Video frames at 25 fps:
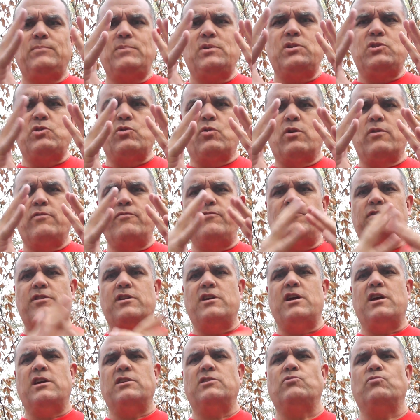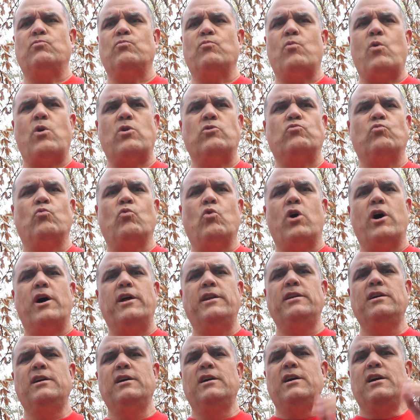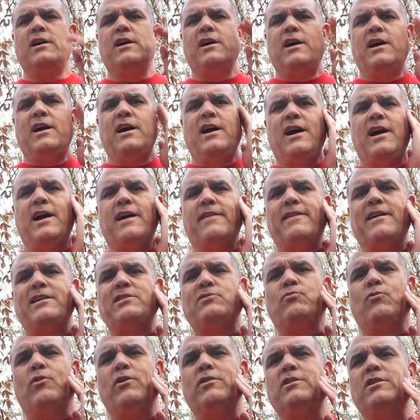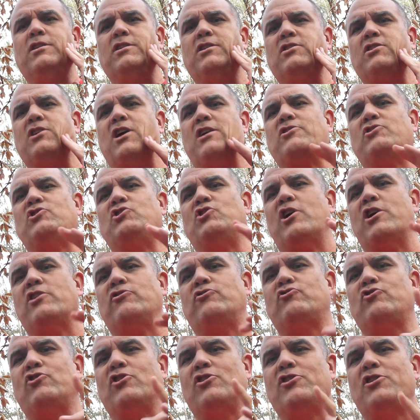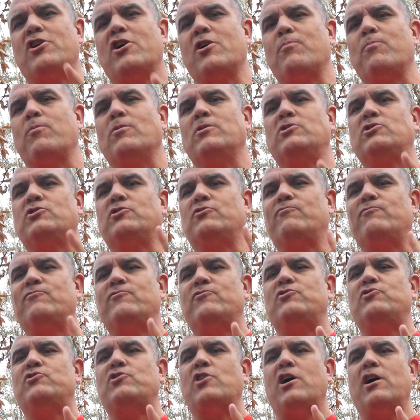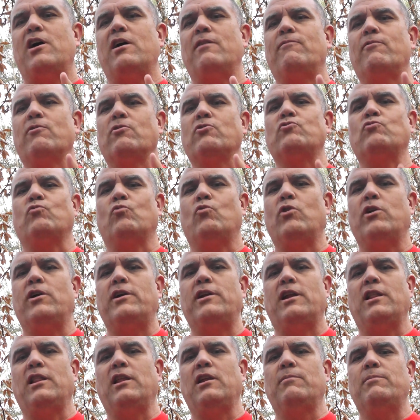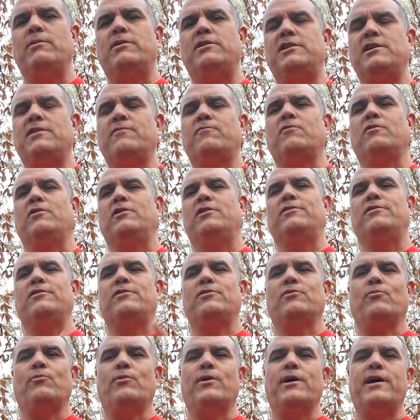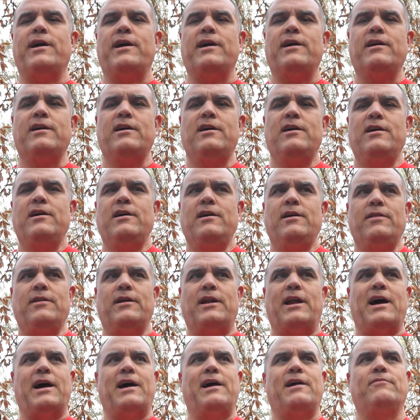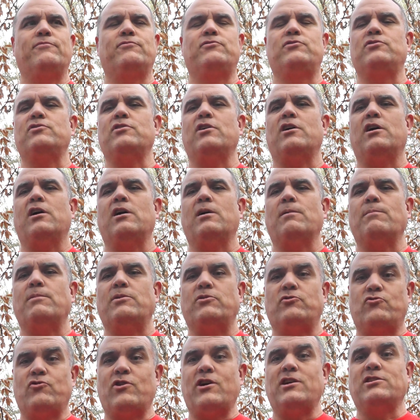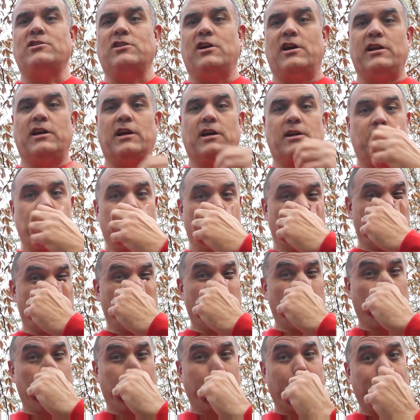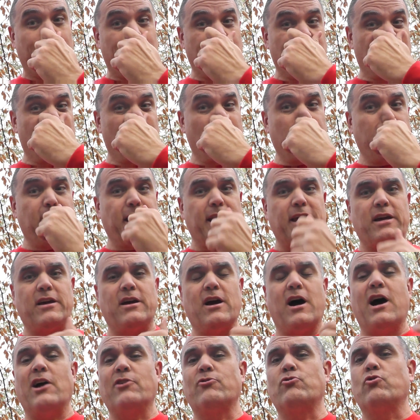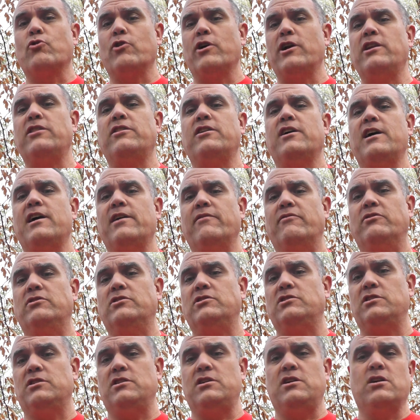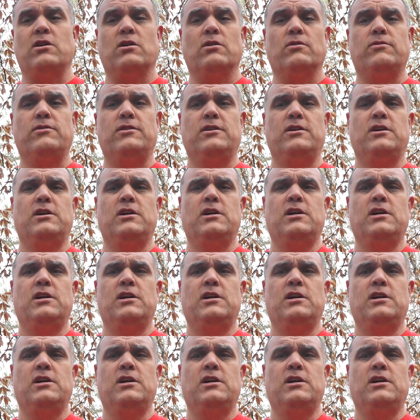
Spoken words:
sort of as one. And that's one that it interprets verse 1 a little bit differently than the way that I have been translating it to you. In the beginning, God created the heavens and the earth.